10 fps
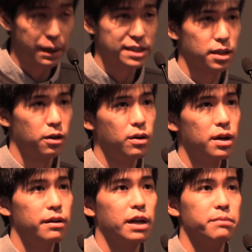basic law,
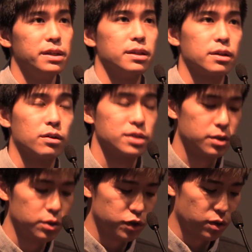namely the
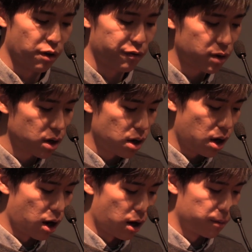constitution of
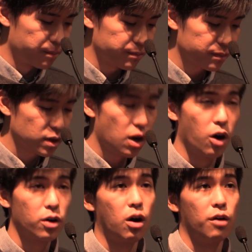um,
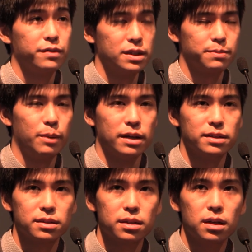Hong Kong of this
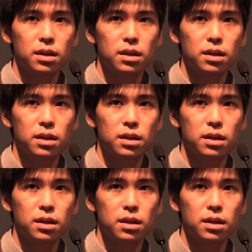place.